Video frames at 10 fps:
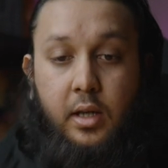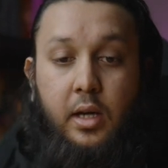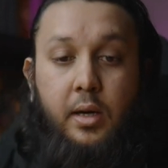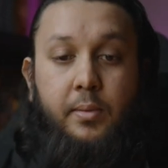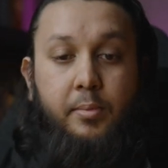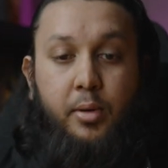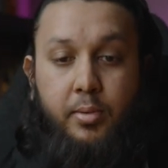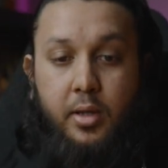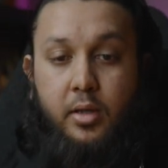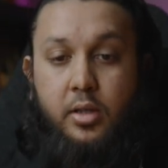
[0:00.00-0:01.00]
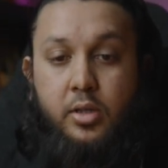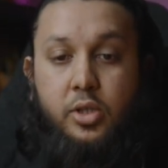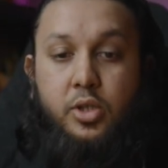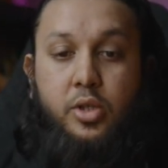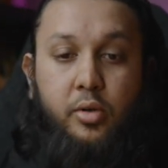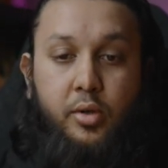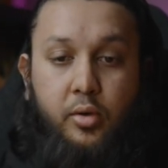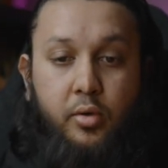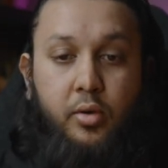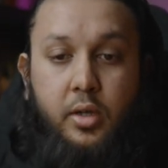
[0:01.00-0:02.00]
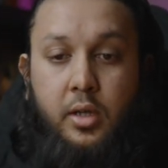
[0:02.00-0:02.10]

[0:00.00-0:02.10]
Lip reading: I'm probably gonna just show you